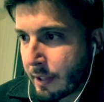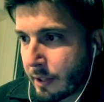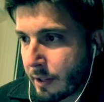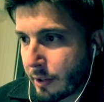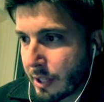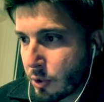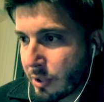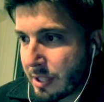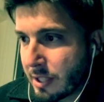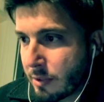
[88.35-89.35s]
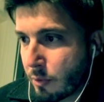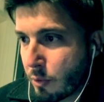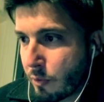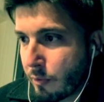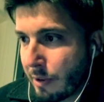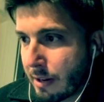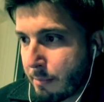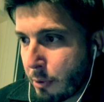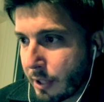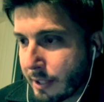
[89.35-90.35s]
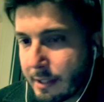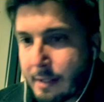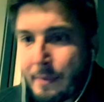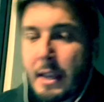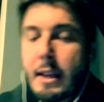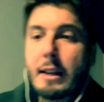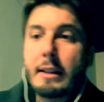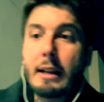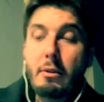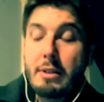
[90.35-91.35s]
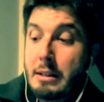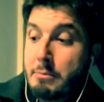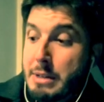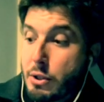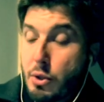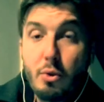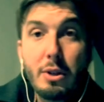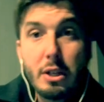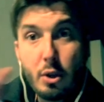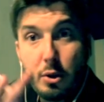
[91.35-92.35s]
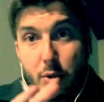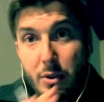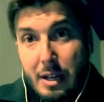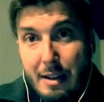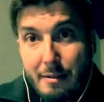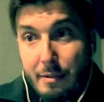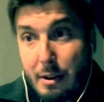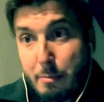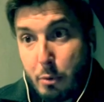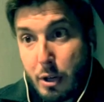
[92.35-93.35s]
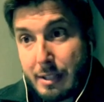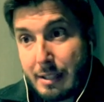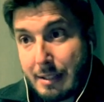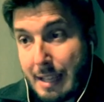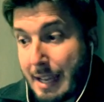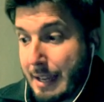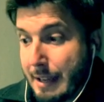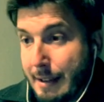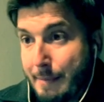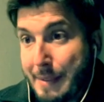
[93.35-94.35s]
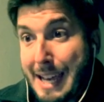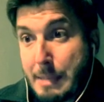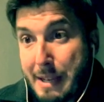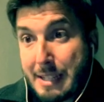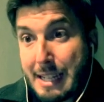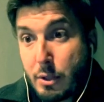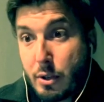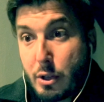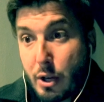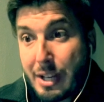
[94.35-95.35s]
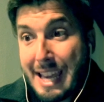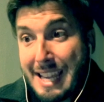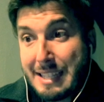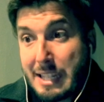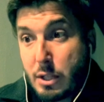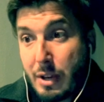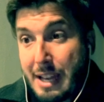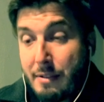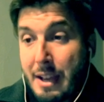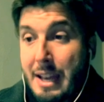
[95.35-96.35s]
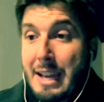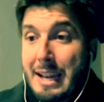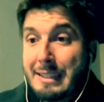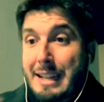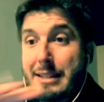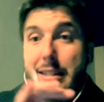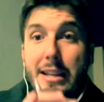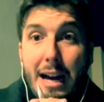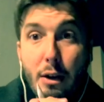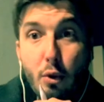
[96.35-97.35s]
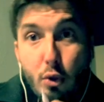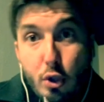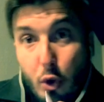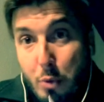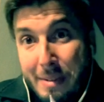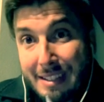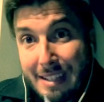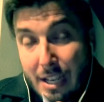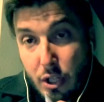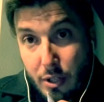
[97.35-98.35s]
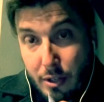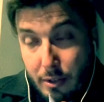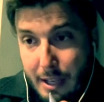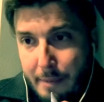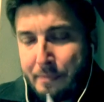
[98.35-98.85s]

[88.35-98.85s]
okay? So this is very important. Now, number 2 is also a very important aspect that your case needs to have, and that's a good documentation, okay?